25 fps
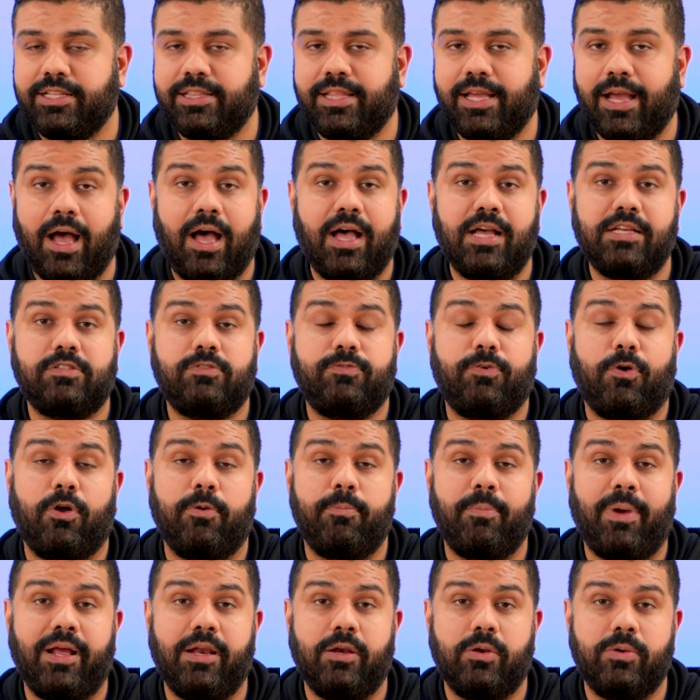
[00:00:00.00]
they asked for
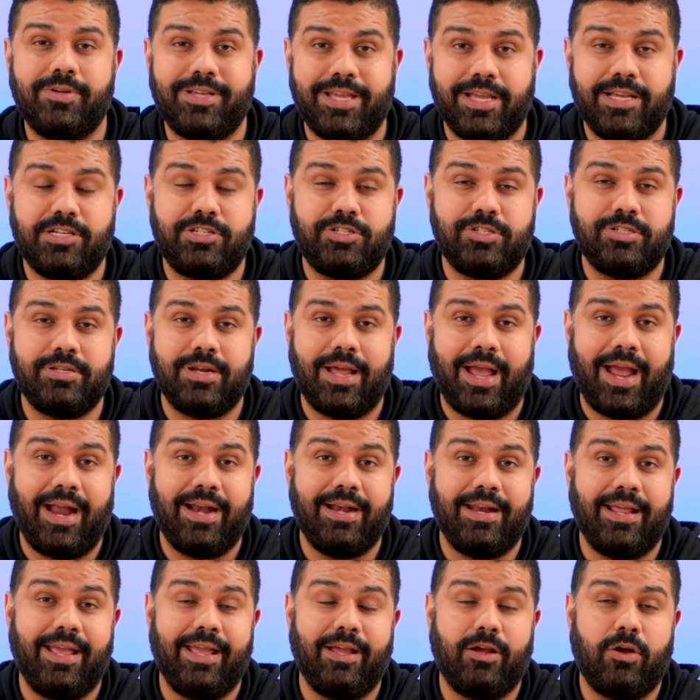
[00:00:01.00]
my location
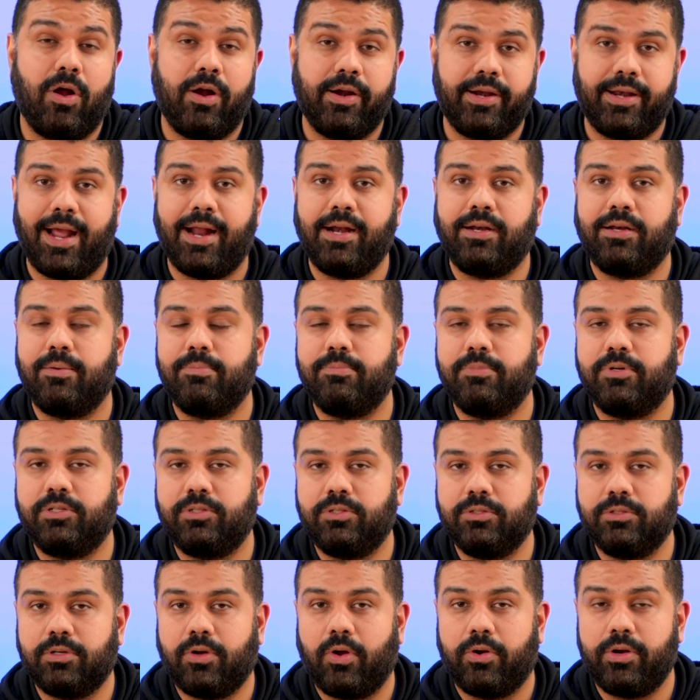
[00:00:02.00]
and a contact number
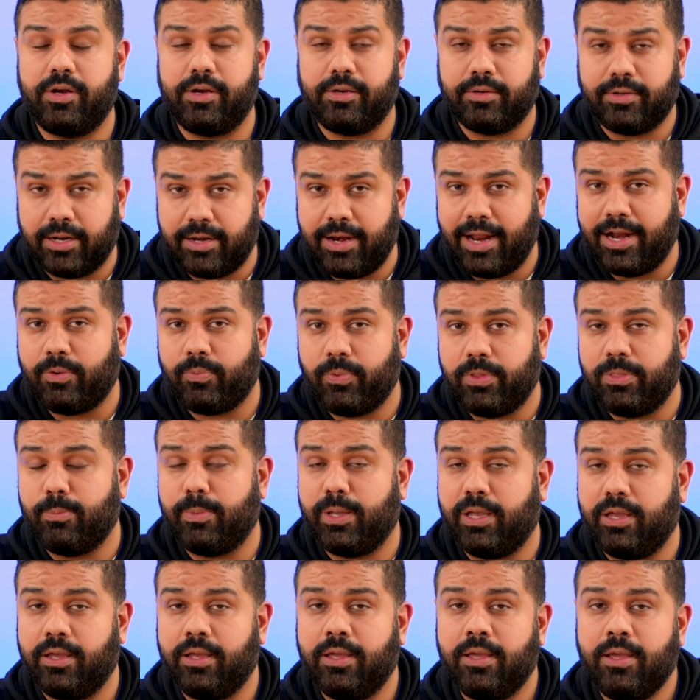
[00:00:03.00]
to connect with
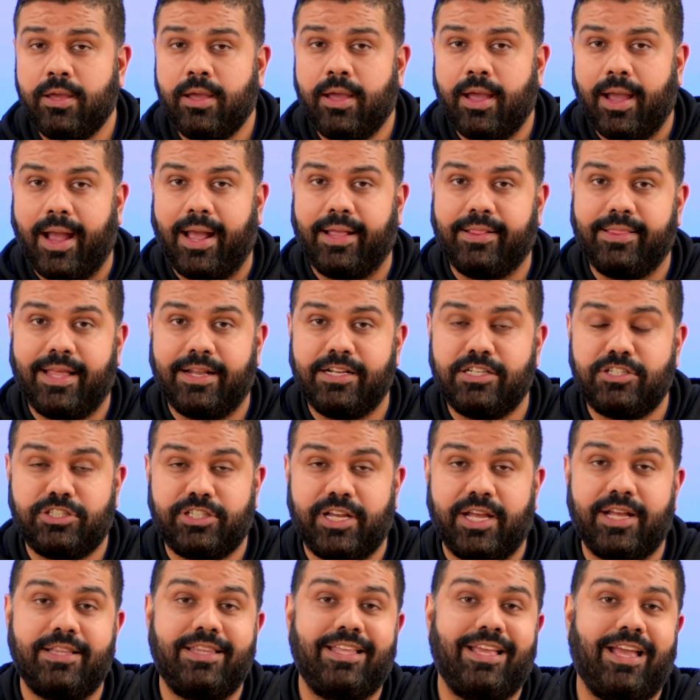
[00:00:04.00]
me and then
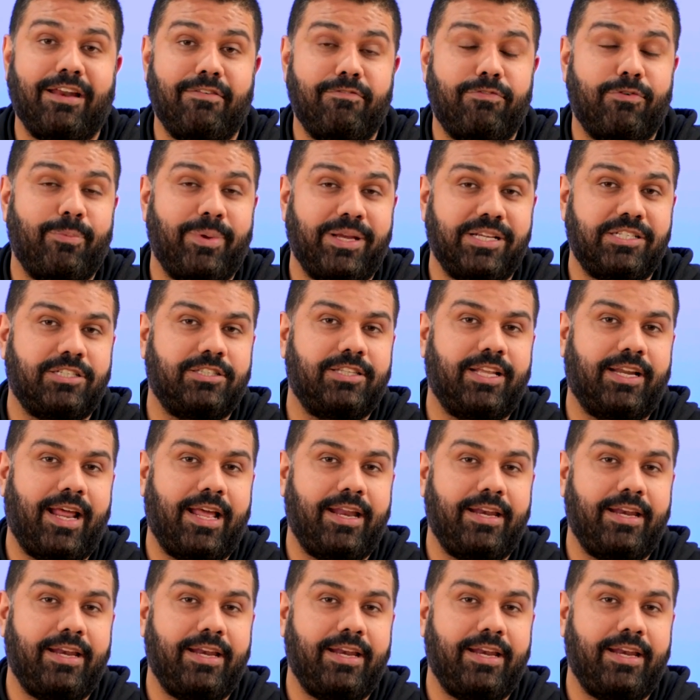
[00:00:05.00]
share the information that I